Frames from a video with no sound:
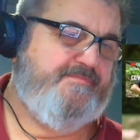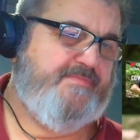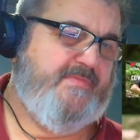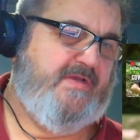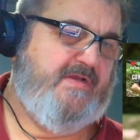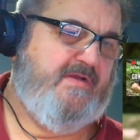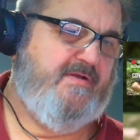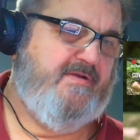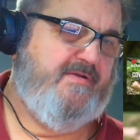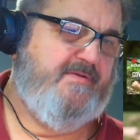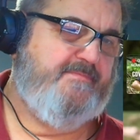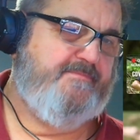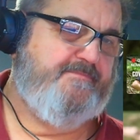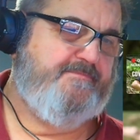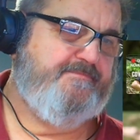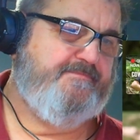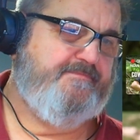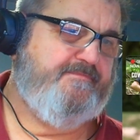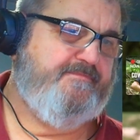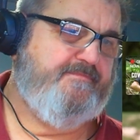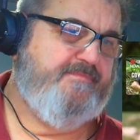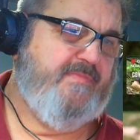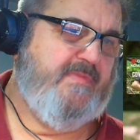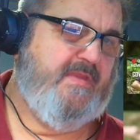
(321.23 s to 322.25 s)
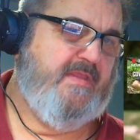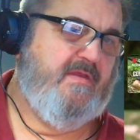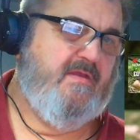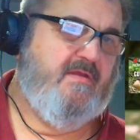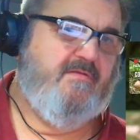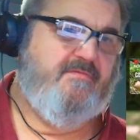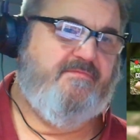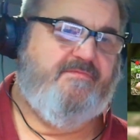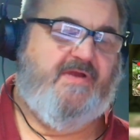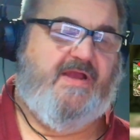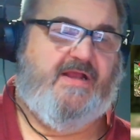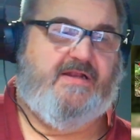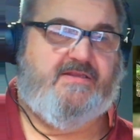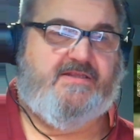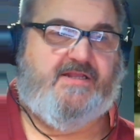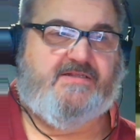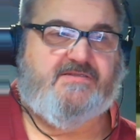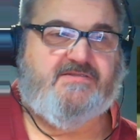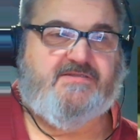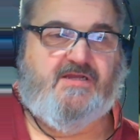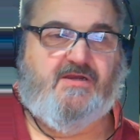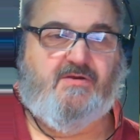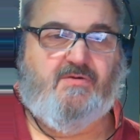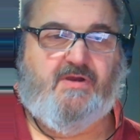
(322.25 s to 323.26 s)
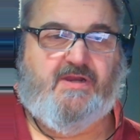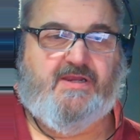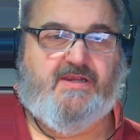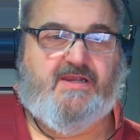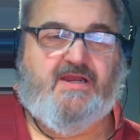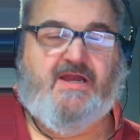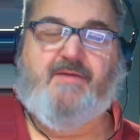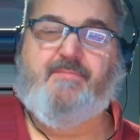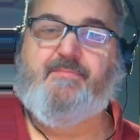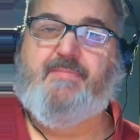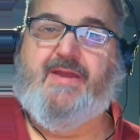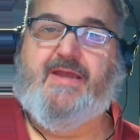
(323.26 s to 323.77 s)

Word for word: Um, in fact, that's how I got